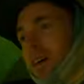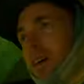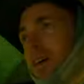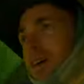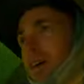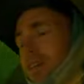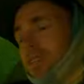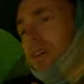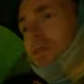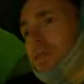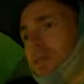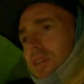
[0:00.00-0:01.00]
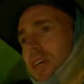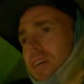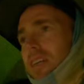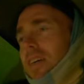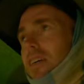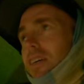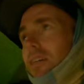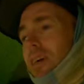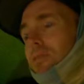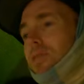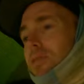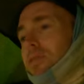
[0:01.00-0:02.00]
It covered 88
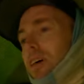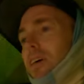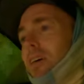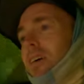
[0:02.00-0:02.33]
kilometers.